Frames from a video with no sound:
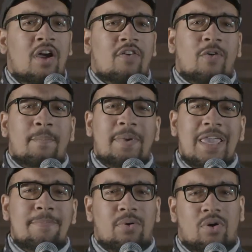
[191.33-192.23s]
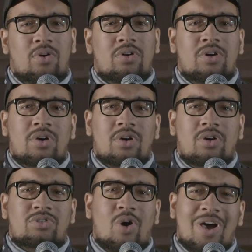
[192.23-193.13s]
from people
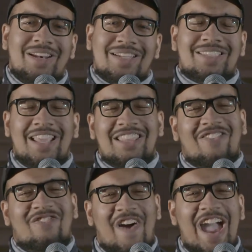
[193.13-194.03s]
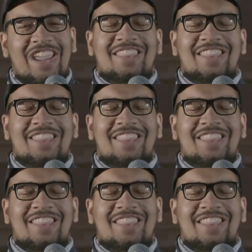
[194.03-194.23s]
who don't understand the fire